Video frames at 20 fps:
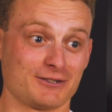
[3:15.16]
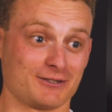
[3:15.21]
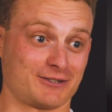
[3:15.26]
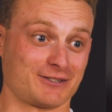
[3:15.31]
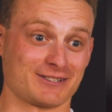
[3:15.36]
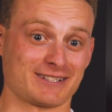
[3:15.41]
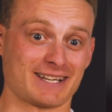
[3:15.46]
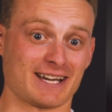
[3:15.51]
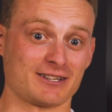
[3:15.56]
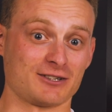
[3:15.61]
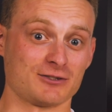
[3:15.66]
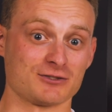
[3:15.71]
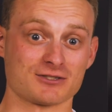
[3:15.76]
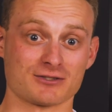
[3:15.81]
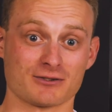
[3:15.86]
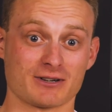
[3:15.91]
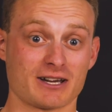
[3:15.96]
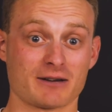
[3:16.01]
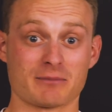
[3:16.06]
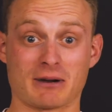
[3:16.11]
you could get used
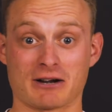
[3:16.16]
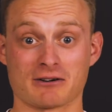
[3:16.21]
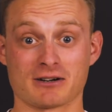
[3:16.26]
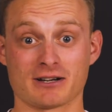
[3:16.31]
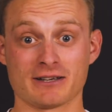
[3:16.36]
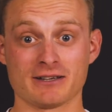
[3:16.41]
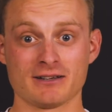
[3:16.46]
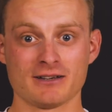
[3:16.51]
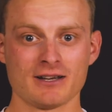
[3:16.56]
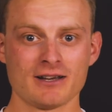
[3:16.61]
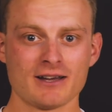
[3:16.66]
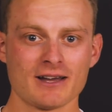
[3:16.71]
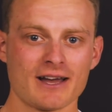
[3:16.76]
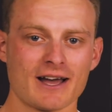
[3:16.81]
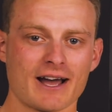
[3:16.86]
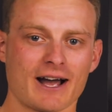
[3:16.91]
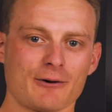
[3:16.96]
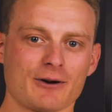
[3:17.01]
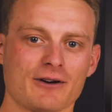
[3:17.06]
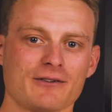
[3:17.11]
to it apparently.
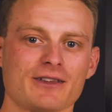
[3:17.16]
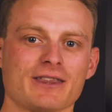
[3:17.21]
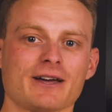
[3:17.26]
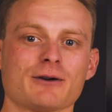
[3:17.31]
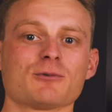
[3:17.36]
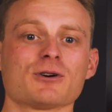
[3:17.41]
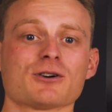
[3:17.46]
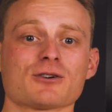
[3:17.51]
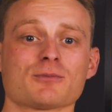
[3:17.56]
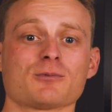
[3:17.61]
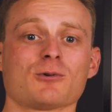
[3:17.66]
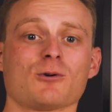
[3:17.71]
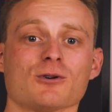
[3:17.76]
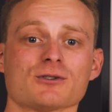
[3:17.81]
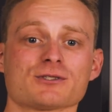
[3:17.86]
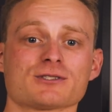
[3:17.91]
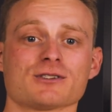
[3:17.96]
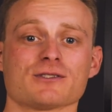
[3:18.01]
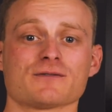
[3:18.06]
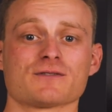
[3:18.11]
However, there were
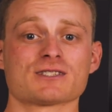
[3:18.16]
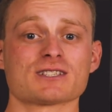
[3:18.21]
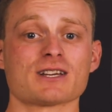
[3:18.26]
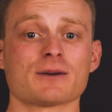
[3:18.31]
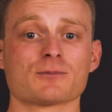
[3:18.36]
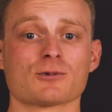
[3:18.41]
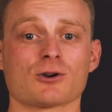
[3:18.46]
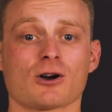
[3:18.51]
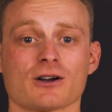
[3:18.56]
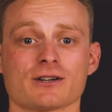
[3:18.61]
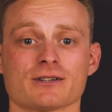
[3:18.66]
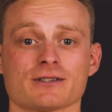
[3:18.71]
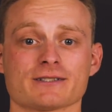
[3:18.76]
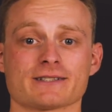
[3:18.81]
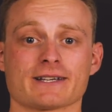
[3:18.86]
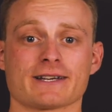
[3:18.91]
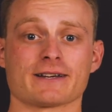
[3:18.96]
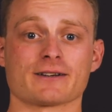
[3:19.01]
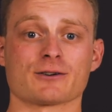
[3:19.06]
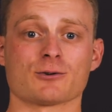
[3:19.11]
reports that for some riders
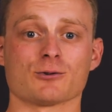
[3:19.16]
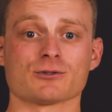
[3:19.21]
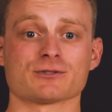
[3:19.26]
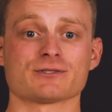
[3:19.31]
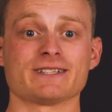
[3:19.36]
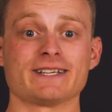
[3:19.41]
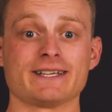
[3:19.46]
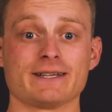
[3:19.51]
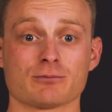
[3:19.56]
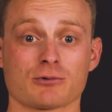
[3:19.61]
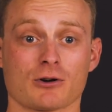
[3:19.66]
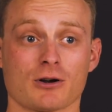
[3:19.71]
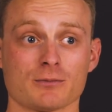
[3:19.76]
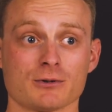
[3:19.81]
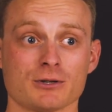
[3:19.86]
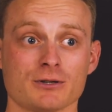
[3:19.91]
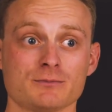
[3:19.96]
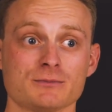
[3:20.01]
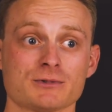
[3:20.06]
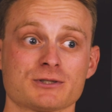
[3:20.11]
it caused knee
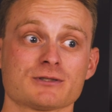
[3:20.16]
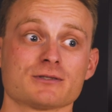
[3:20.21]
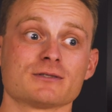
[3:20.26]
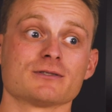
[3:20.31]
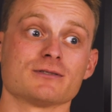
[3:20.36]
problems,